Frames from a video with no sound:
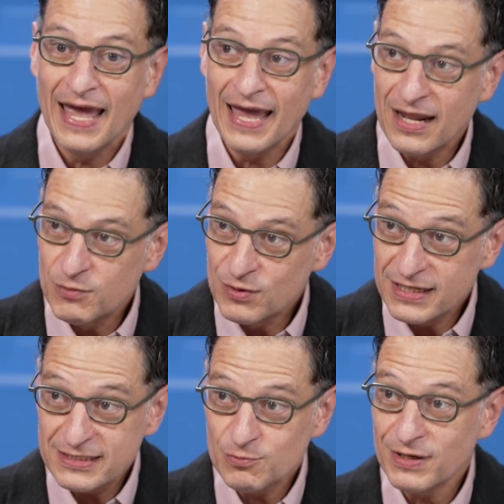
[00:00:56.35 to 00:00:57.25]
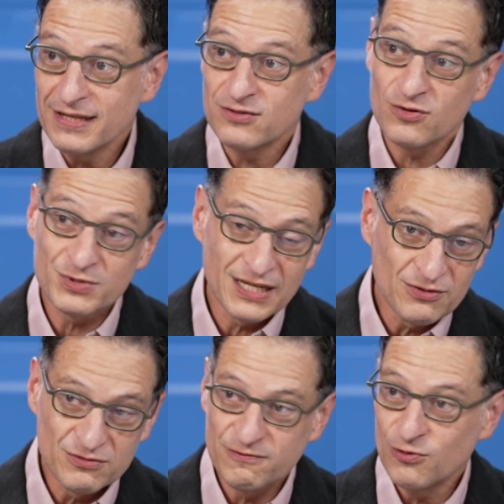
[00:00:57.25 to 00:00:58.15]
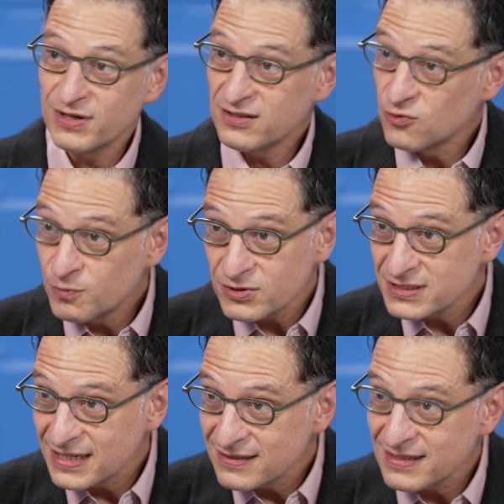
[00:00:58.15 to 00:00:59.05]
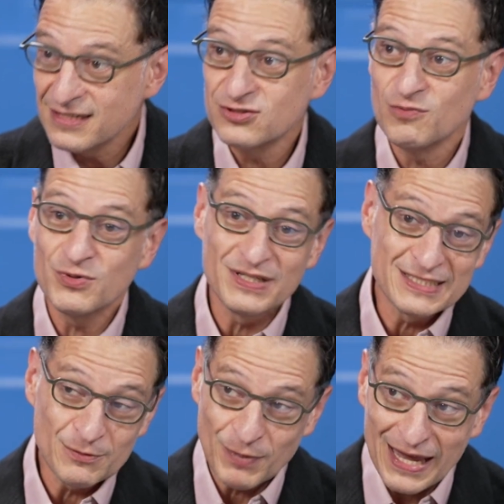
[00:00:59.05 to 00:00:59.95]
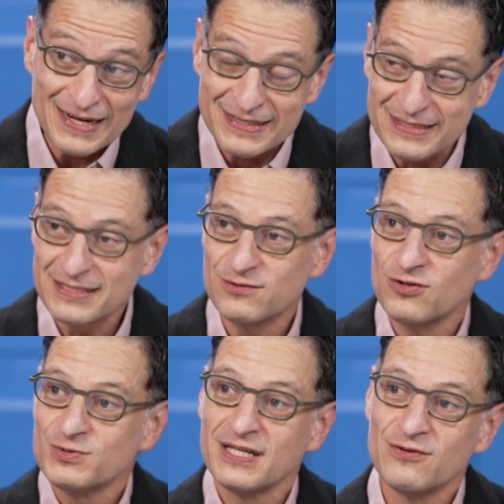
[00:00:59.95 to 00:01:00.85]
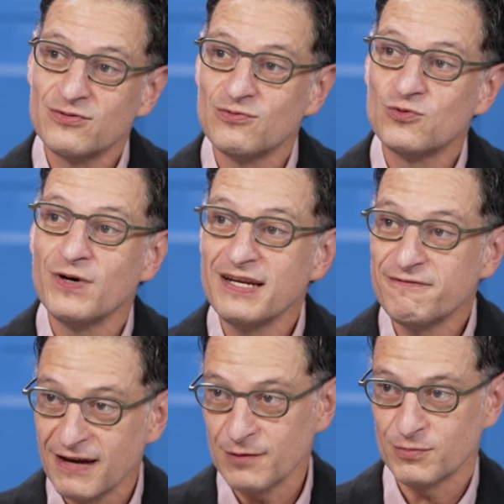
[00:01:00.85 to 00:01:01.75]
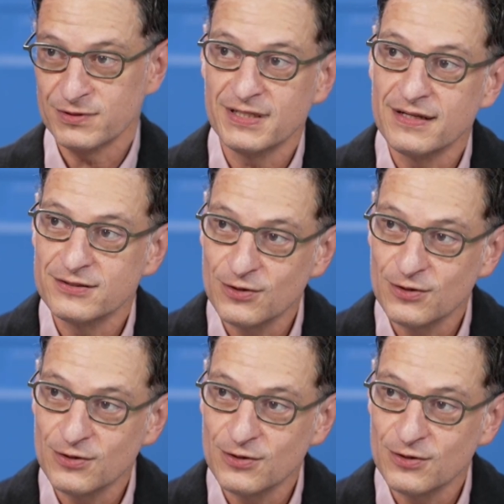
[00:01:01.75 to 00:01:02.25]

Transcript: And municipally, it drops down to 42%. In some municipalities, it drops down to 25%.